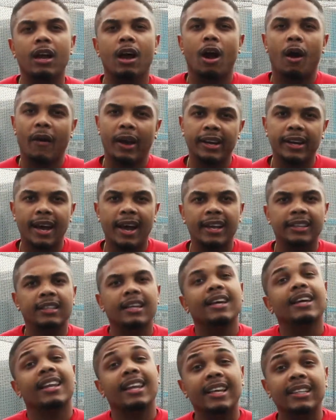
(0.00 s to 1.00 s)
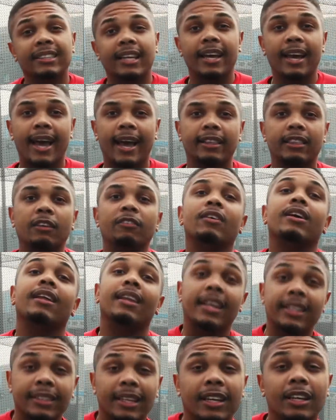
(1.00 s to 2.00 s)
All right, guys, let's stay active,
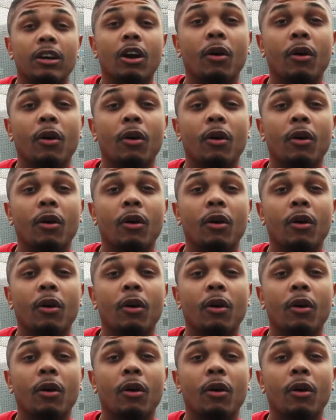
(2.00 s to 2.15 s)
let's get it